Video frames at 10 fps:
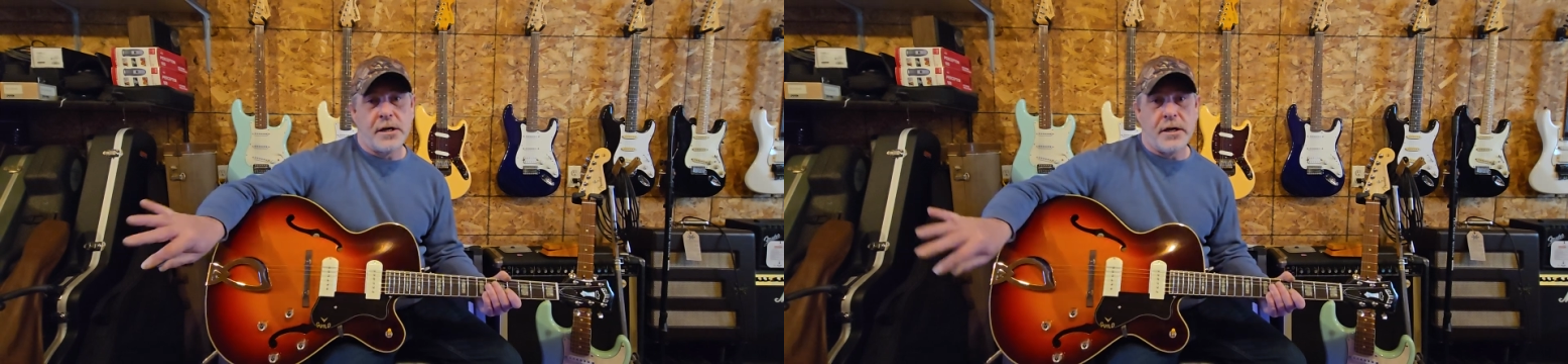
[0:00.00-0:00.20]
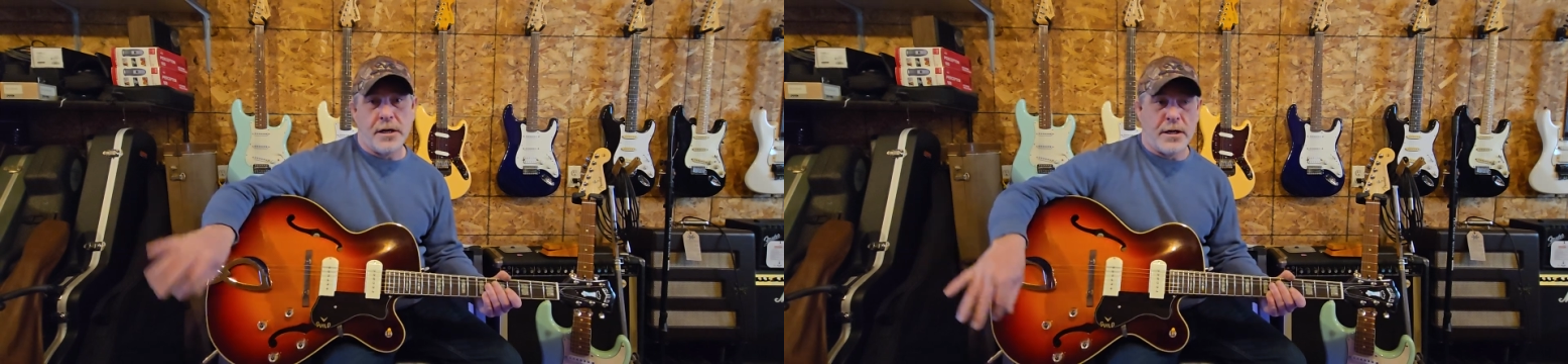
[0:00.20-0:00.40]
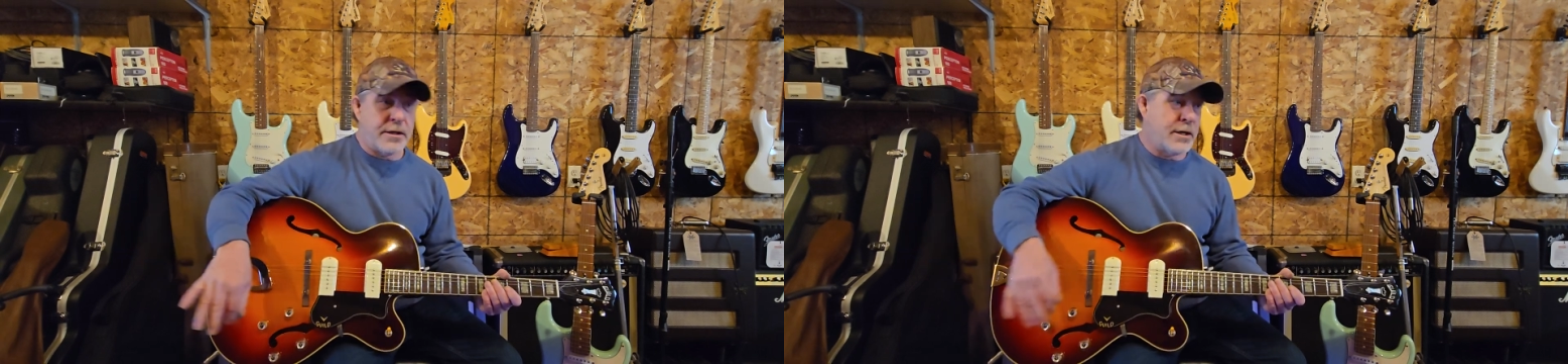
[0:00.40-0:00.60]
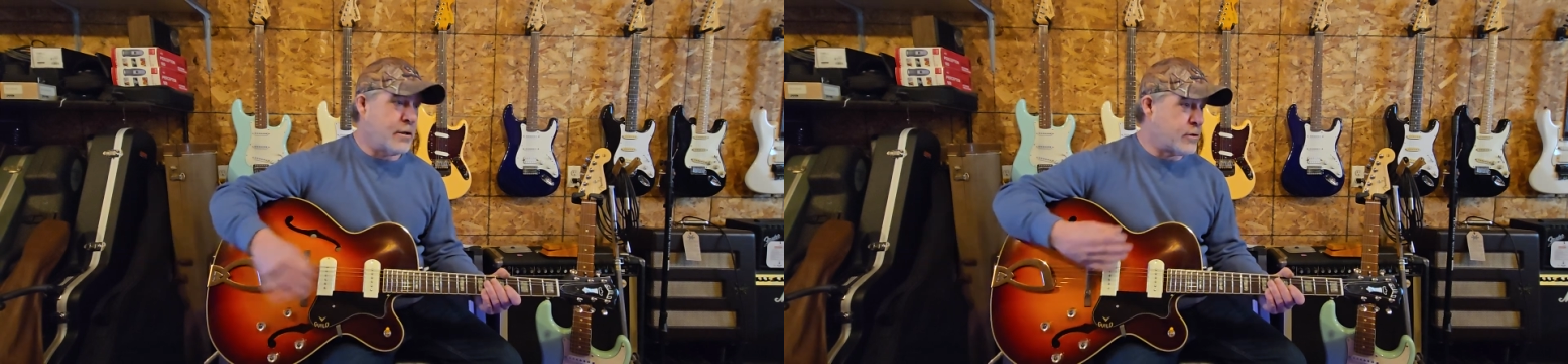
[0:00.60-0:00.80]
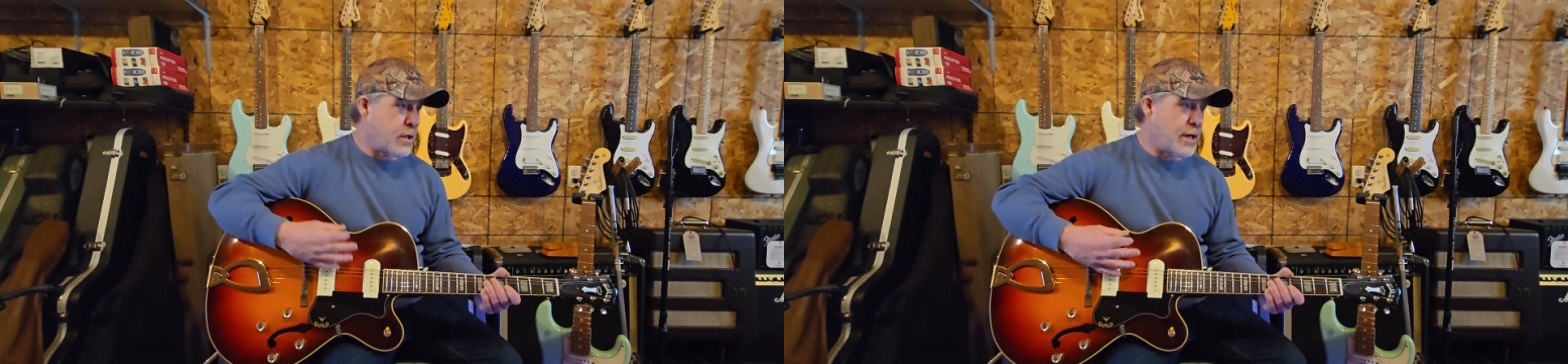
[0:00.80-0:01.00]
and
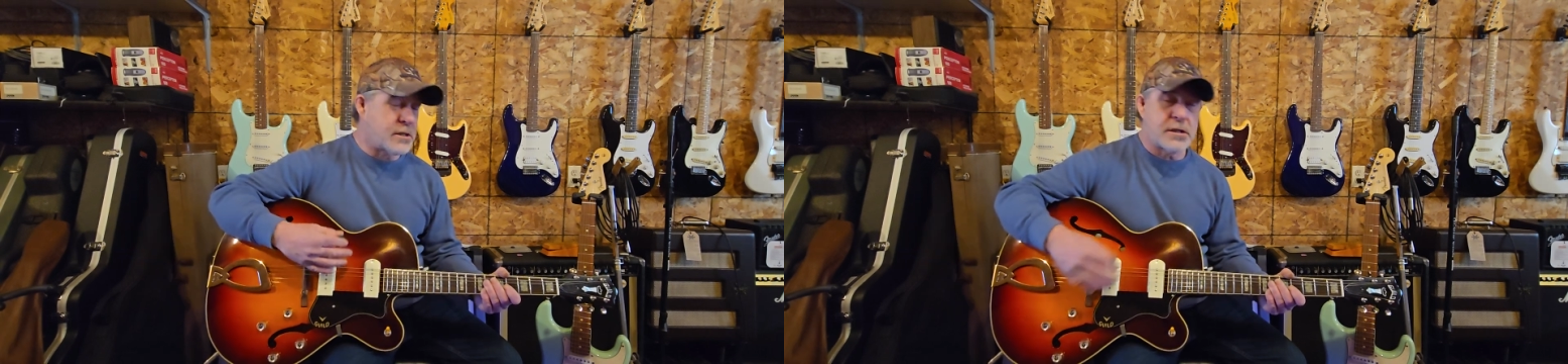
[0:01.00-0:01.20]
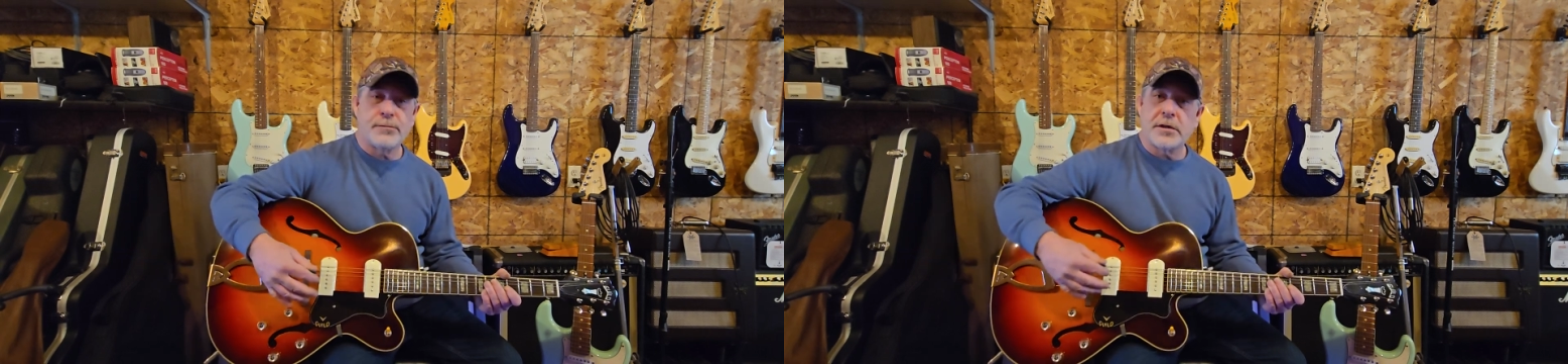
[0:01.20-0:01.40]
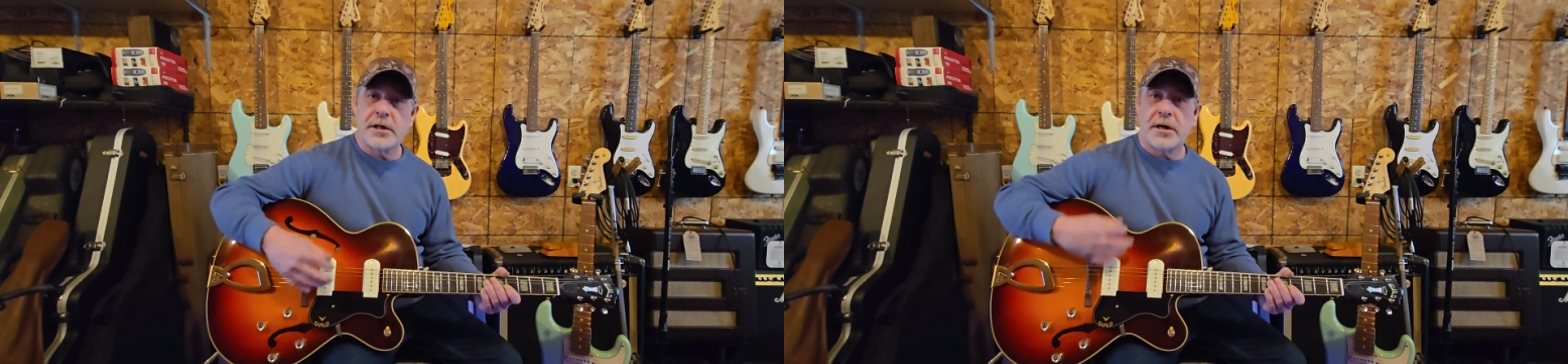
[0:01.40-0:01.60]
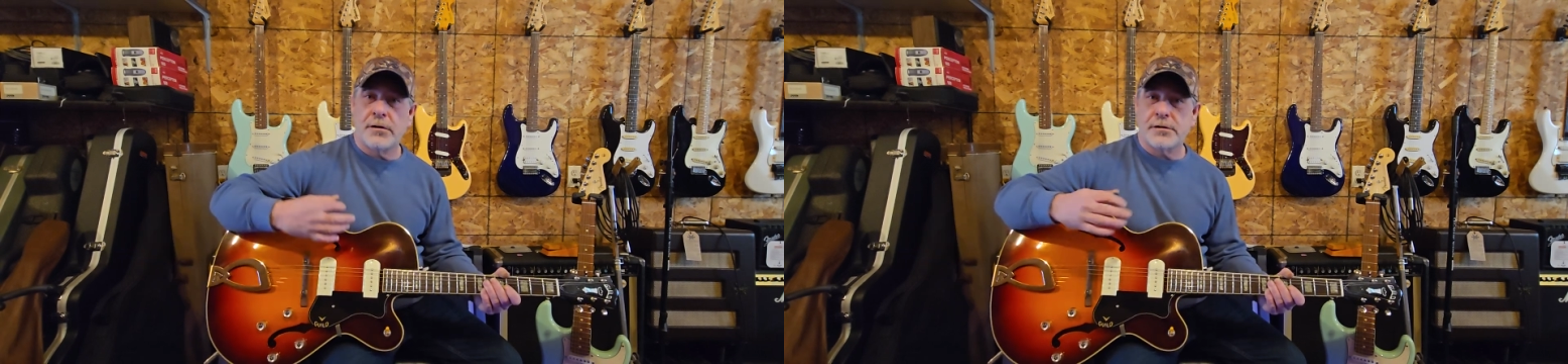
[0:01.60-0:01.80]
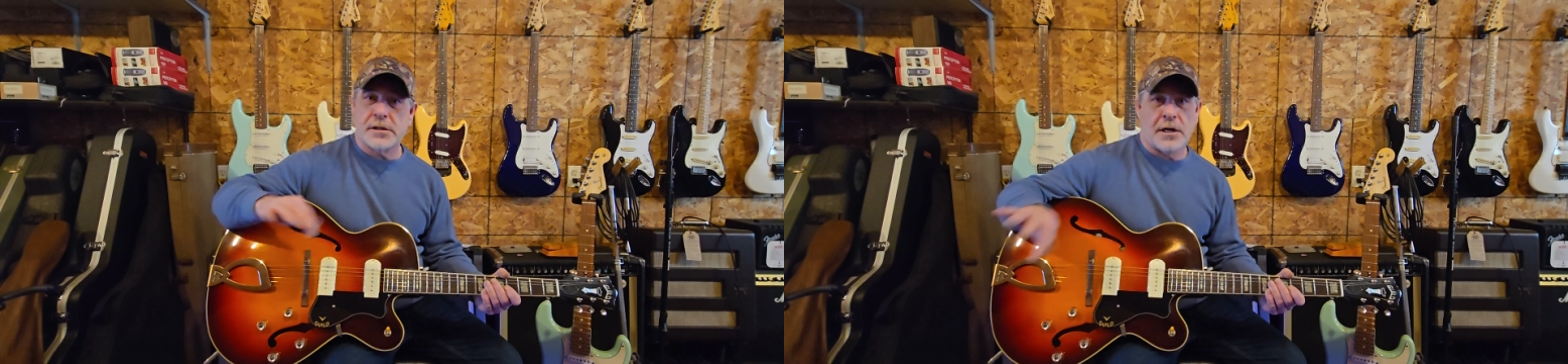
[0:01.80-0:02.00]
I'll try something
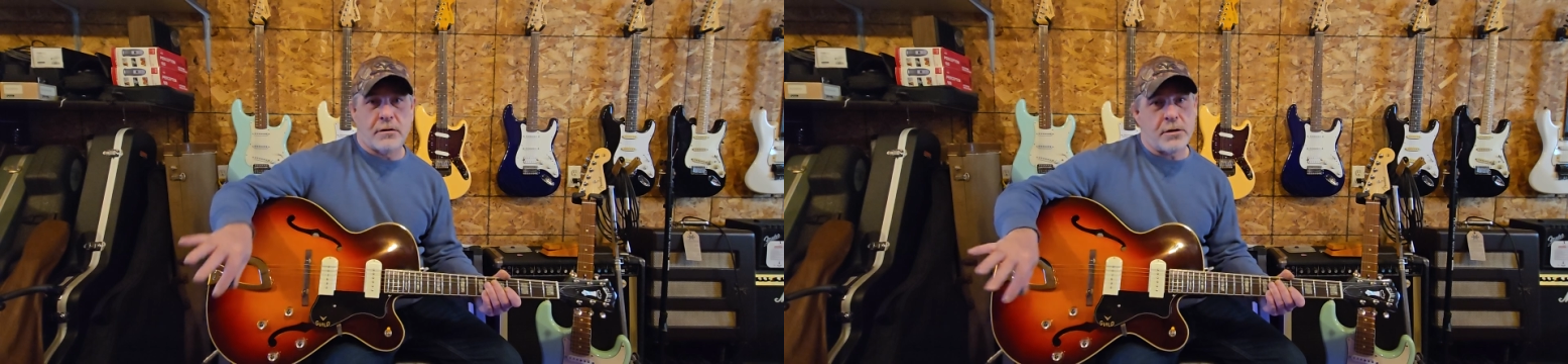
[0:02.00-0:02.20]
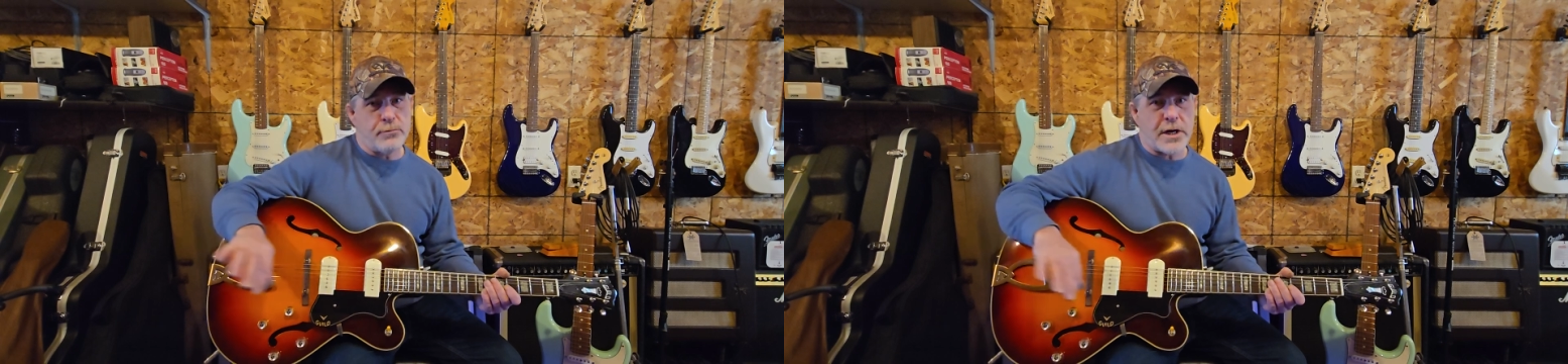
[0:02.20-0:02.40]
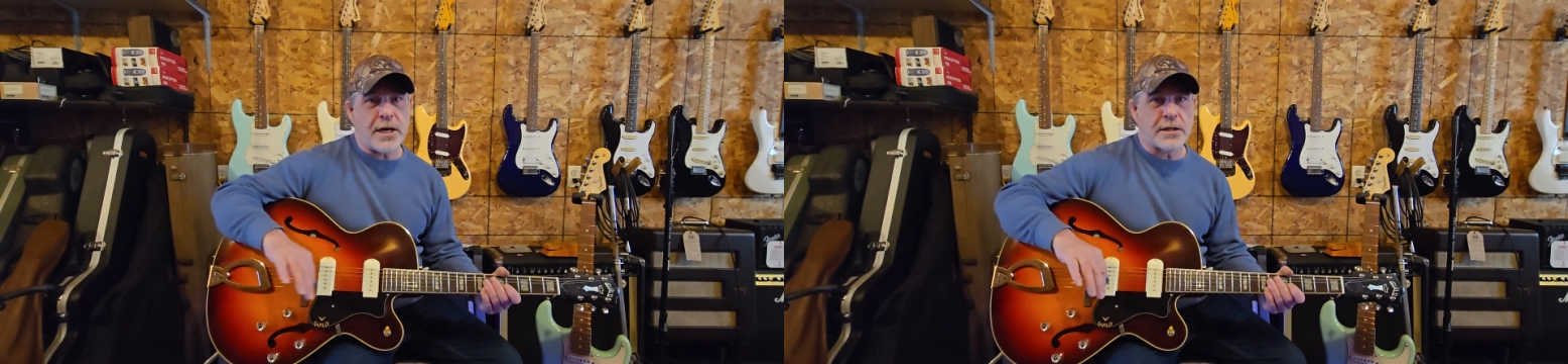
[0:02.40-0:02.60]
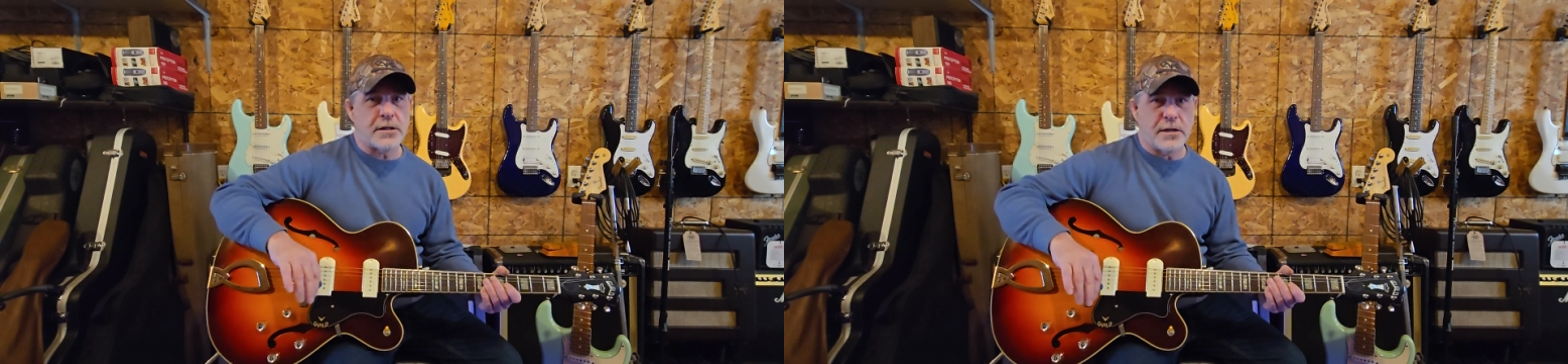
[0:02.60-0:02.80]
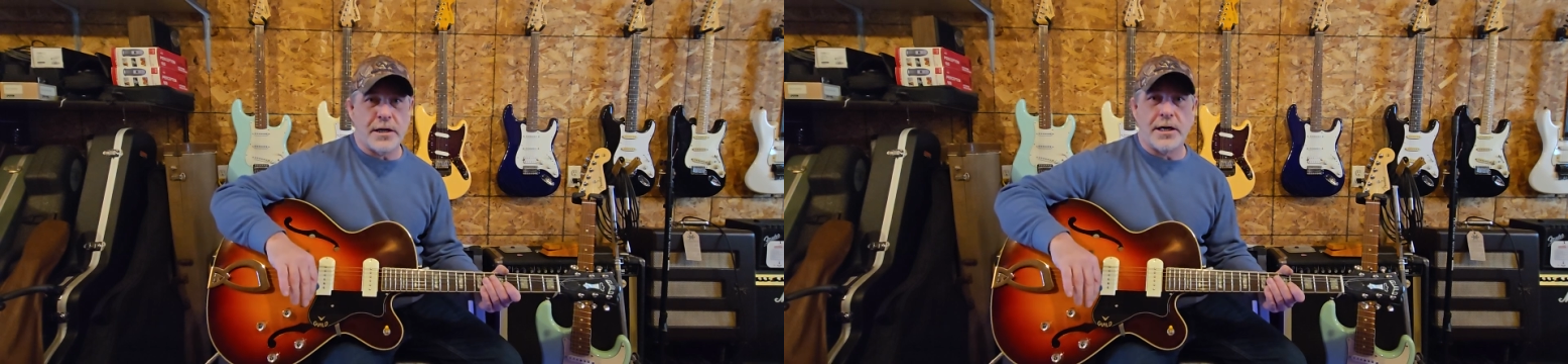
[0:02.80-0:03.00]
else and I'll come back to
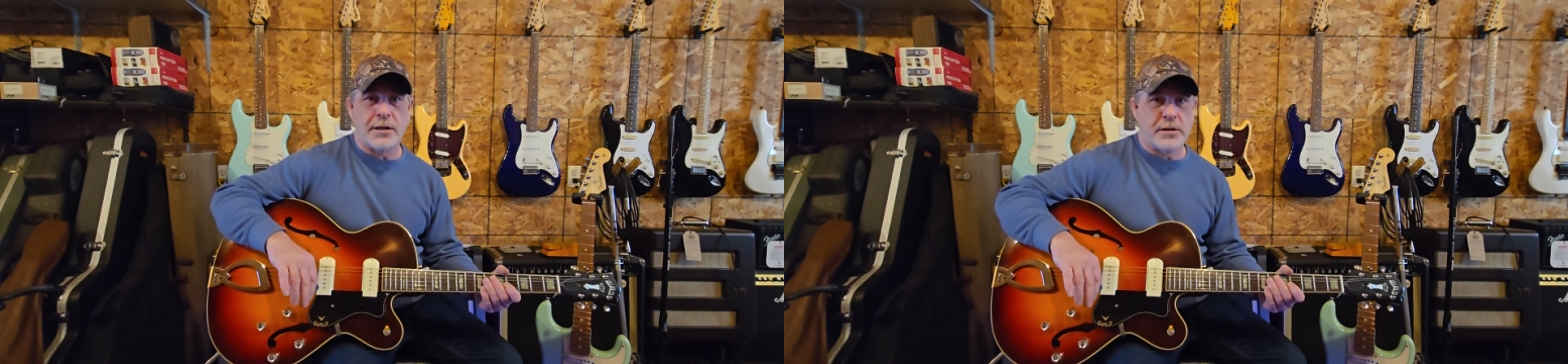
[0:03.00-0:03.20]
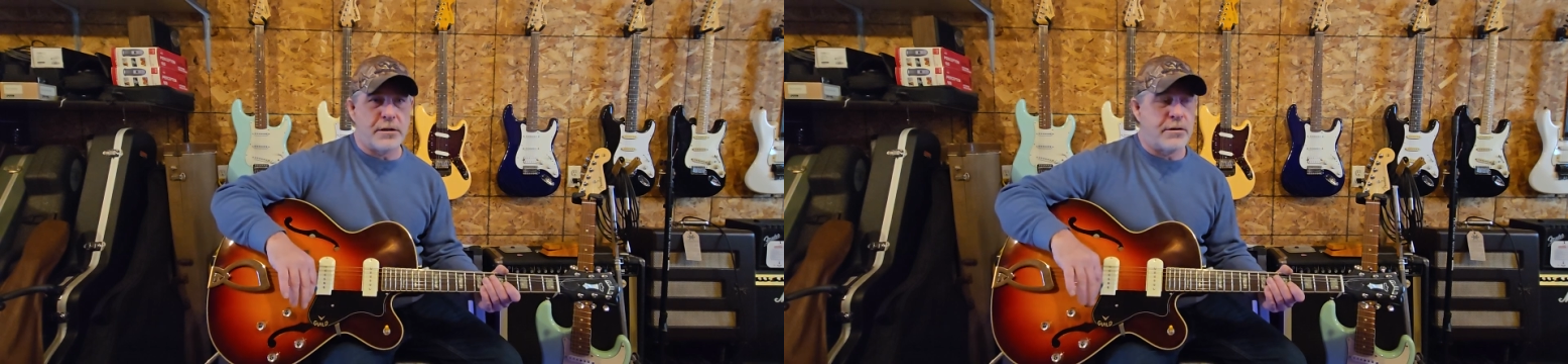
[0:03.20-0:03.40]
that, you know,